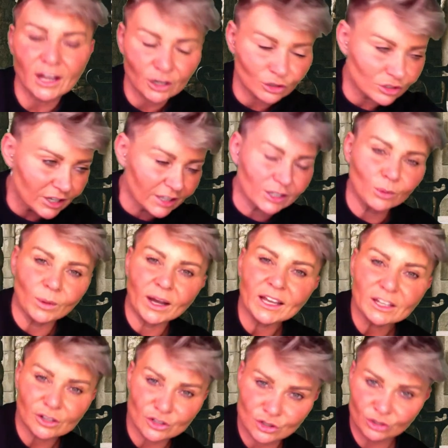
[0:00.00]
And I'll tell you
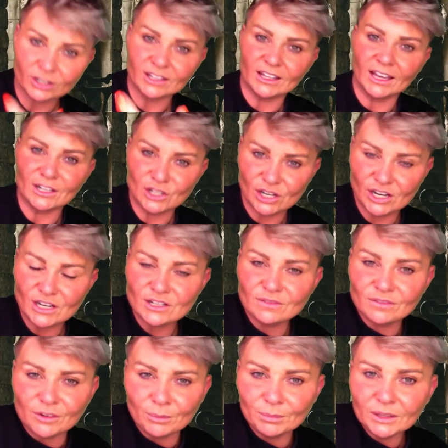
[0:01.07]
why, because you'll get the
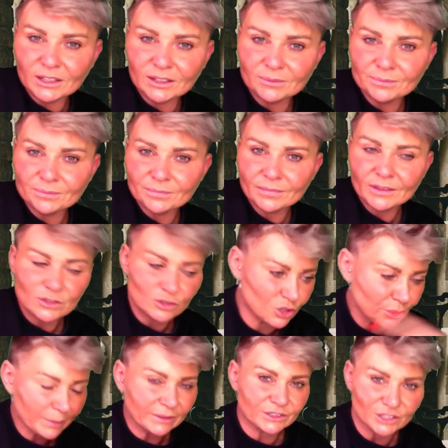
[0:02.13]
education from me.
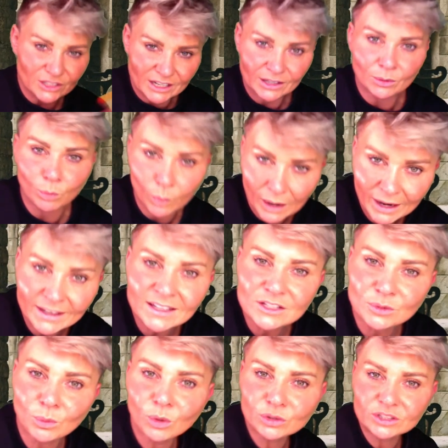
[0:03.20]
So you'll be able to tell them why
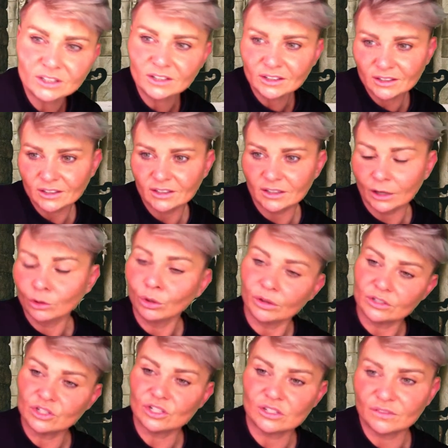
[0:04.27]
it's water, and
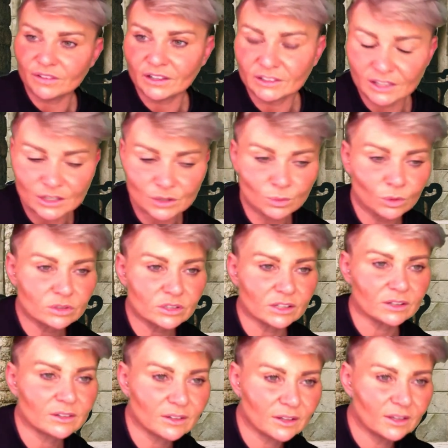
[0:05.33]
not just the fact that it's
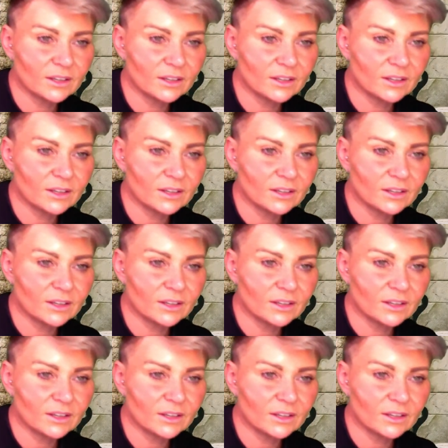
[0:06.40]
water.